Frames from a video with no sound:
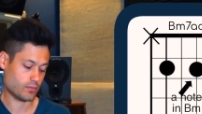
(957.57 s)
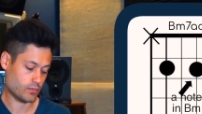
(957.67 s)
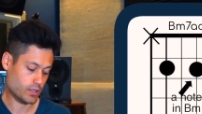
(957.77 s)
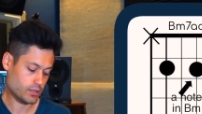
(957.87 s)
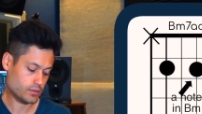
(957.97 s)

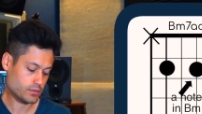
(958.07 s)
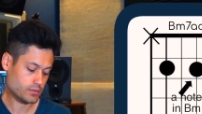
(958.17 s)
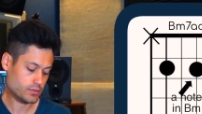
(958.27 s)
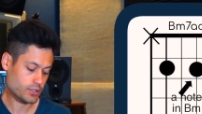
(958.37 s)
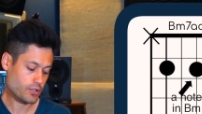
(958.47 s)

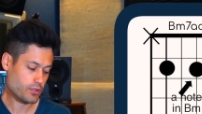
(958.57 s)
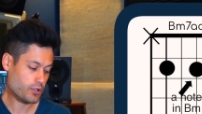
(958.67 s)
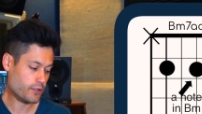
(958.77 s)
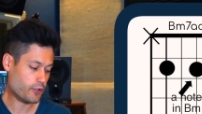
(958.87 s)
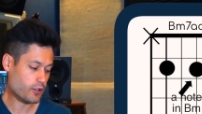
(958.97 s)
1, 2,
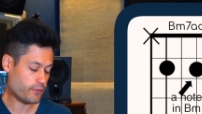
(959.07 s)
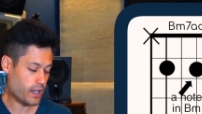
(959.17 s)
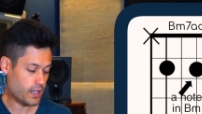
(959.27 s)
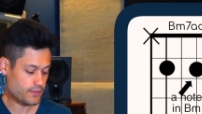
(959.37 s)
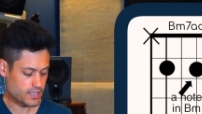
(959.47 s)
3, 4,
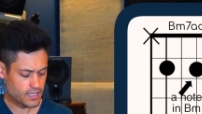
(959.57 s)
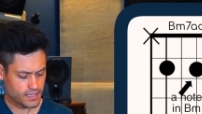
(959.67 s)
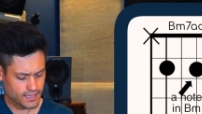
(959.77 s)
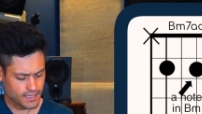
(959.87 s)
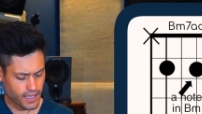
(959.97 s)
5,
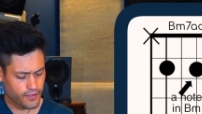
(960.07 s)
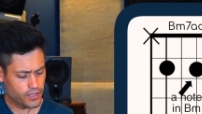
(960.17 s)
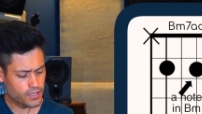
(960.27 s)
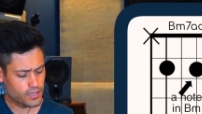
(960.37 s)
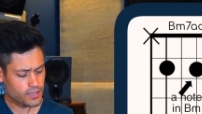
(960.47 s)
6,
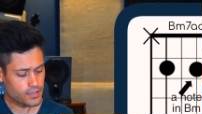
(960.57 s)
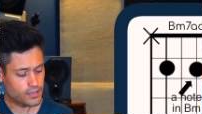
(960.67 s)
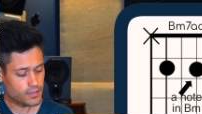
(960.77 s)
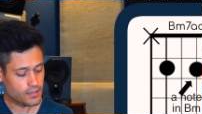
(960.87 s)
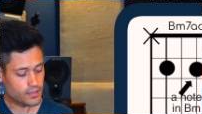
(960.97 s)

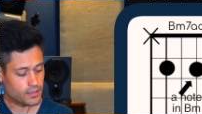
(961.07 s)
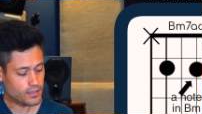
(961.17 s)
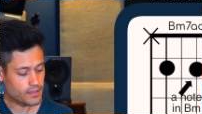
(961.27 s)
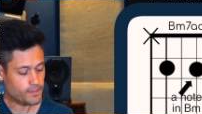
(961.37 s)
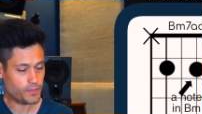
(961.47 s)

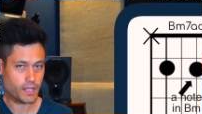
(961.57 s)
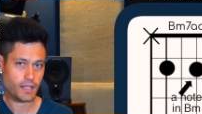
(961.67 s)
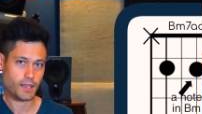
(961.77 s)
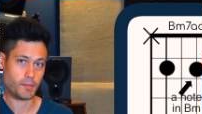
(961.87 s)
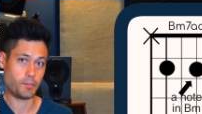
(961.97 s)

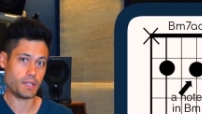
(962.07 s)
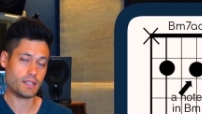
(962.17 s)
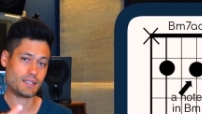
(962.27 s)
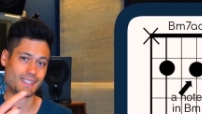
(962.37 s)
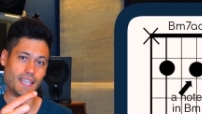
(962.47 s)
7.
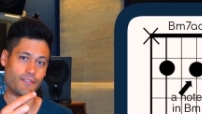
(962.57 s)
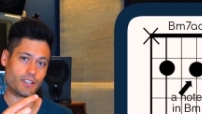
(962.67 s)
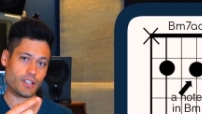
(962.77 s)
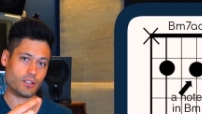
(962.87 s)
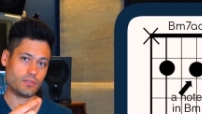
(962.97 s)
B's
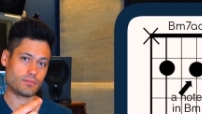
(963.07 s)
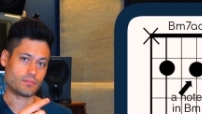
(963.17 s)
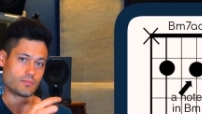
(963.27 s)
7 note.